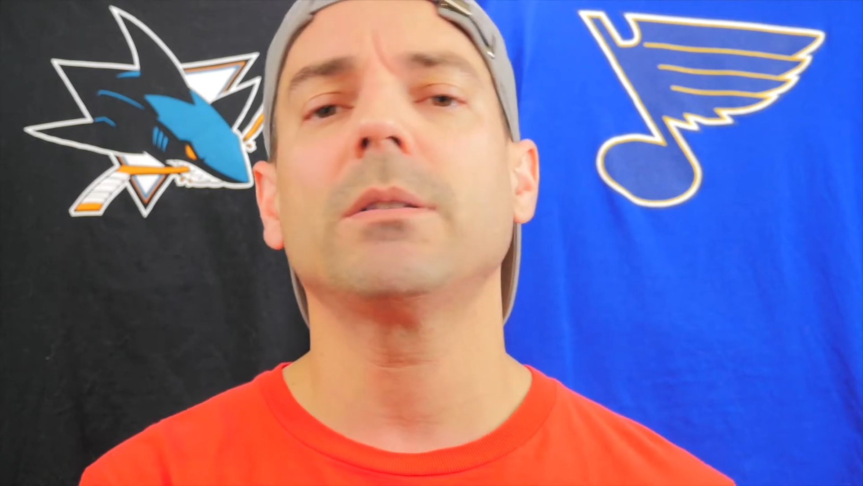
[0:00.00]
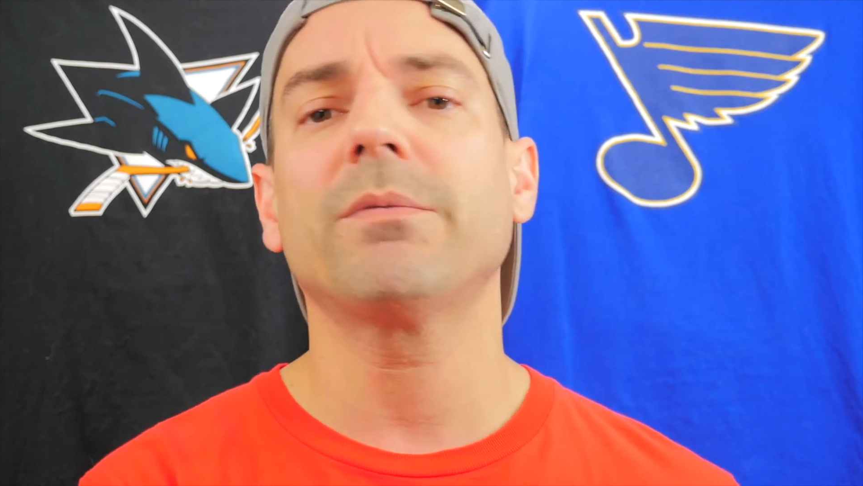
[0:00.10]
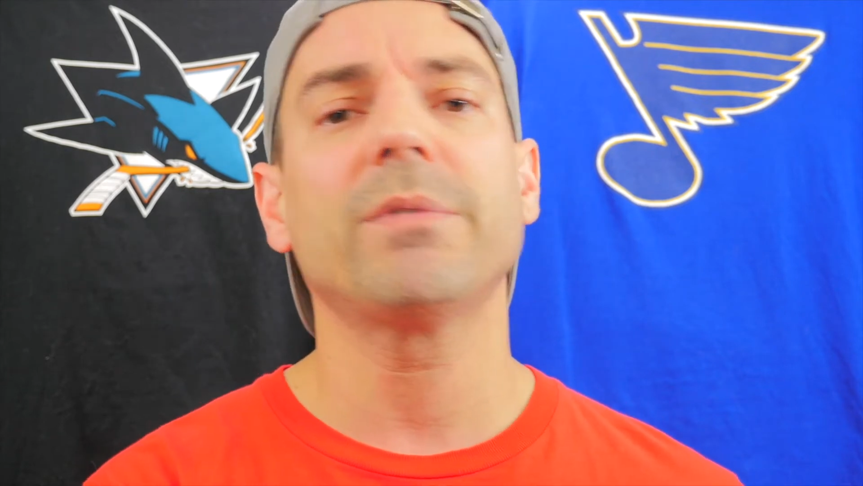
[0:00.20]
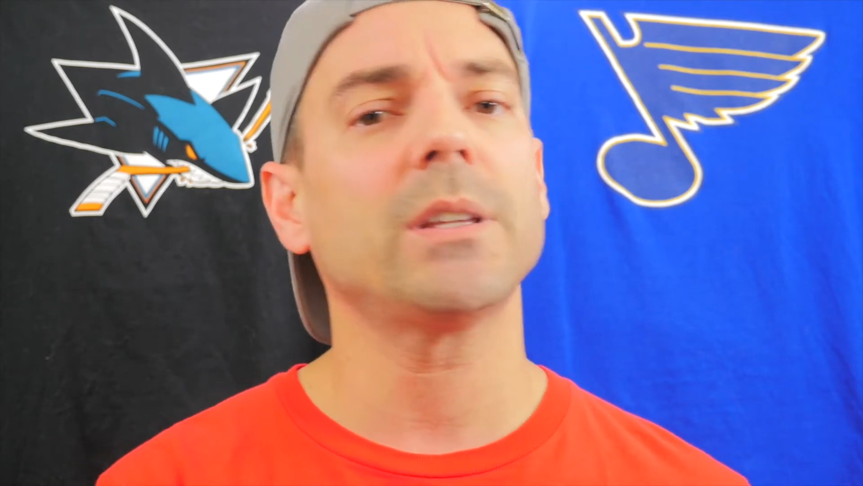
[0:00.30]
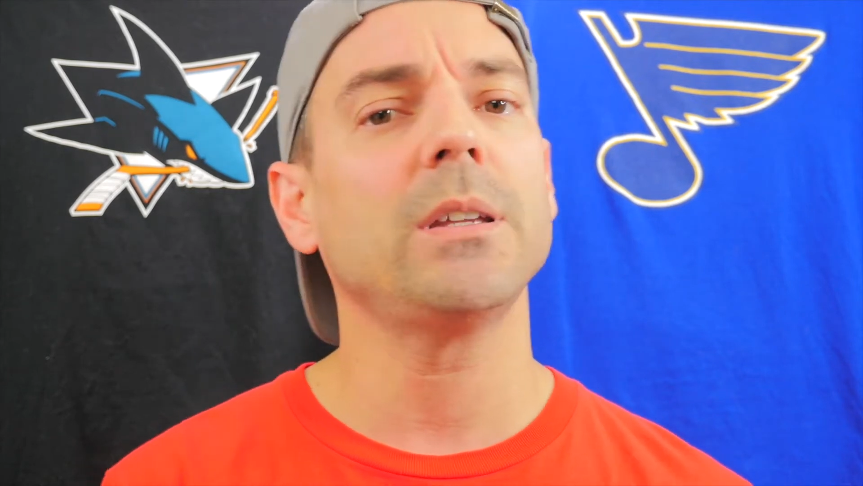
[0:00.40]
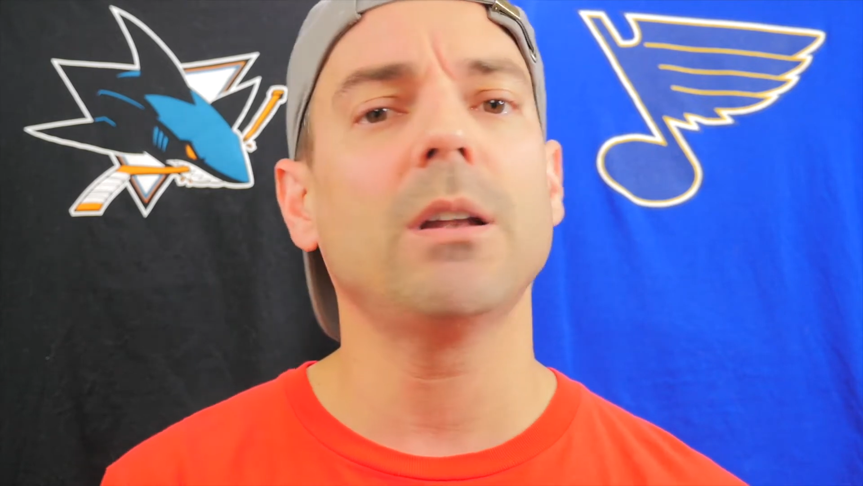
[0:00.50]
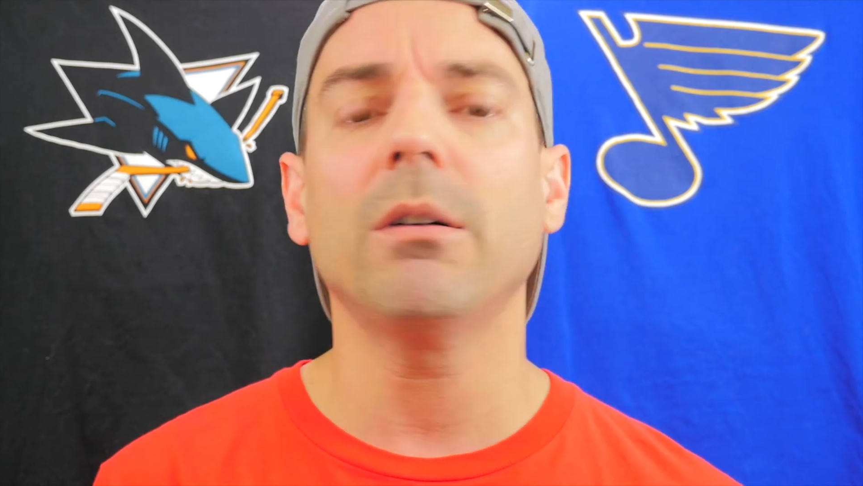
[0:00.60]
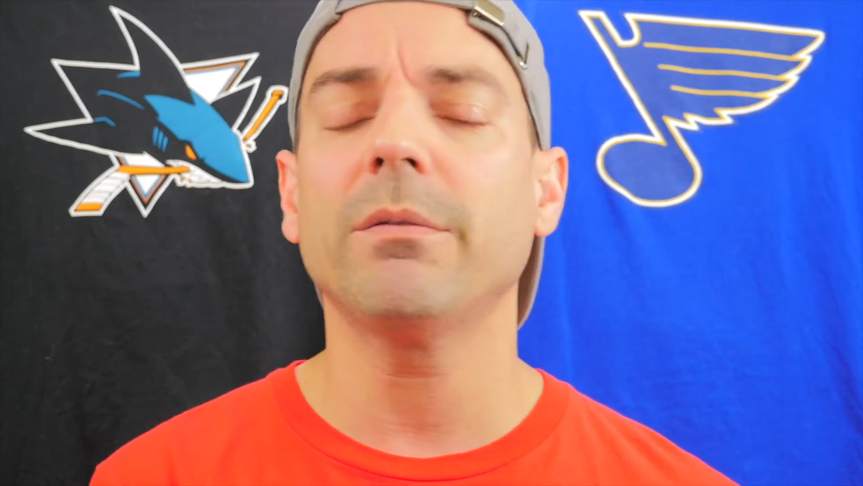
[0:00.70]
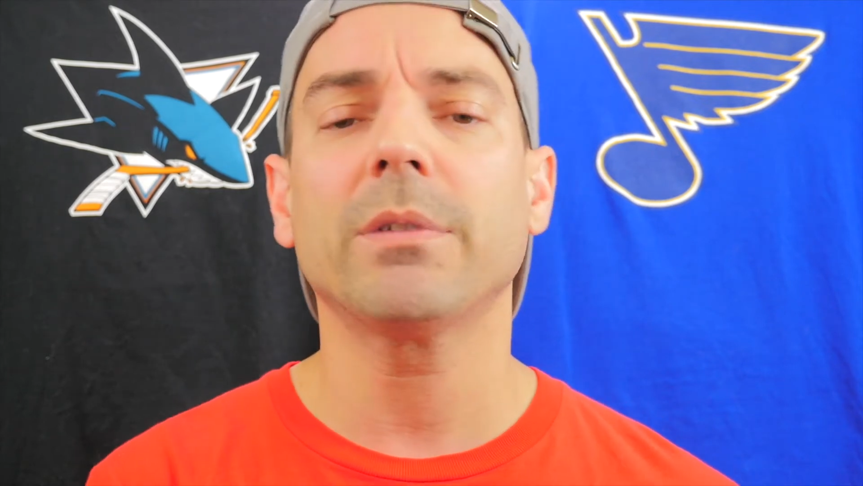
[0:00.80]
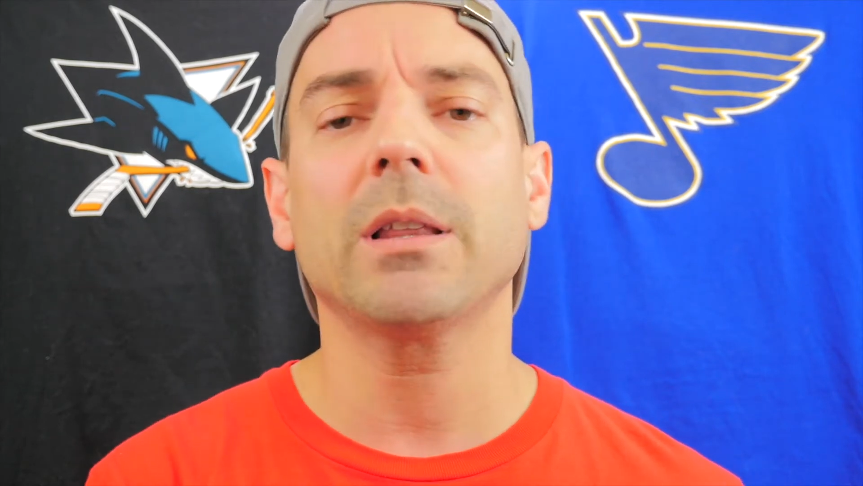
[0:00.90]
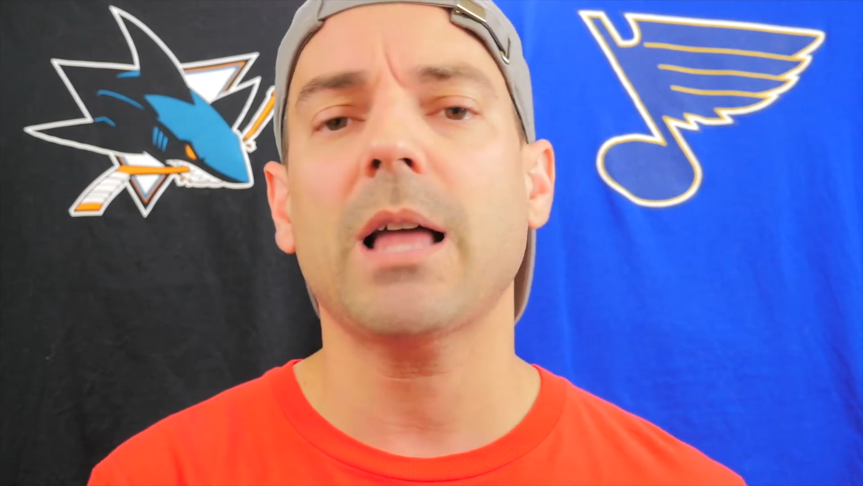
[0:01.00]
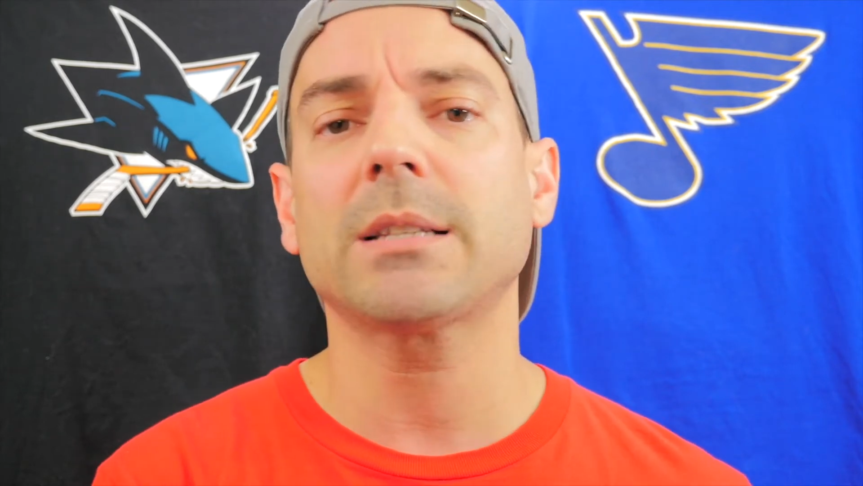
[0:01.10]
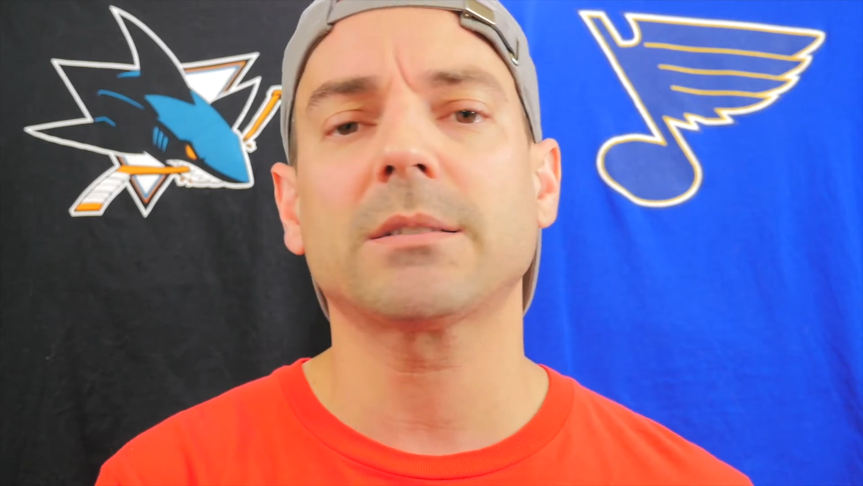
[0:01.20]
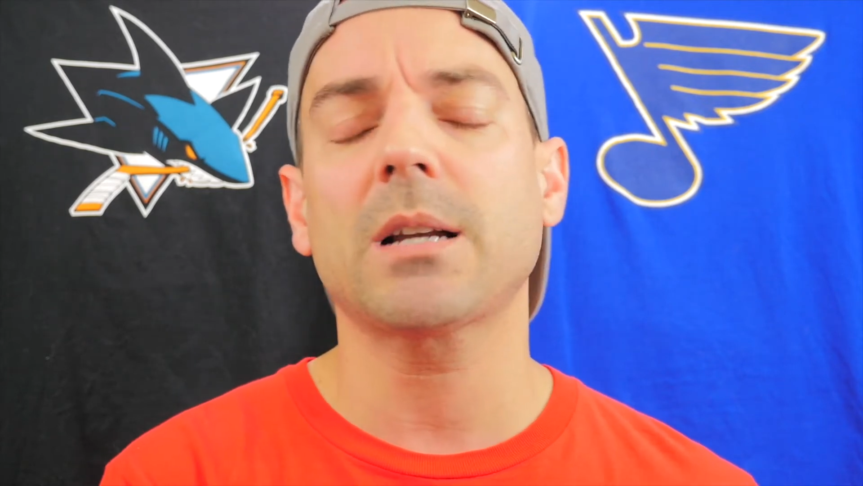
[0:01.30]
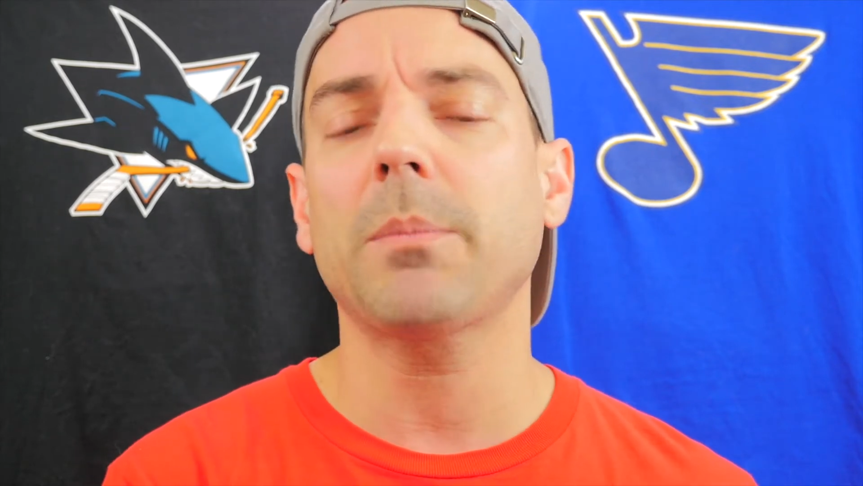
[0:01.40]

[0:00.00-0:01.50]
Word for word: For, you know, for the last